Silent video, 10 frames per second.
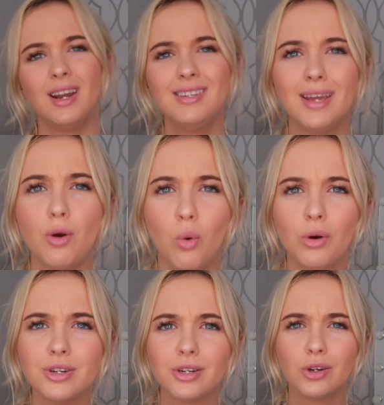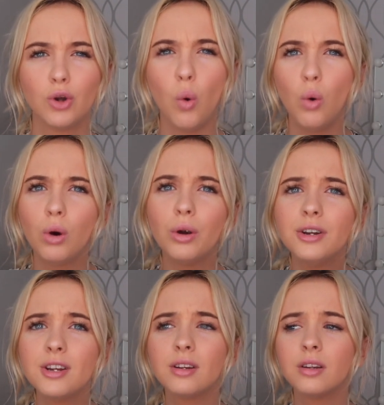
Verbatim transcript: I say chord? Chord?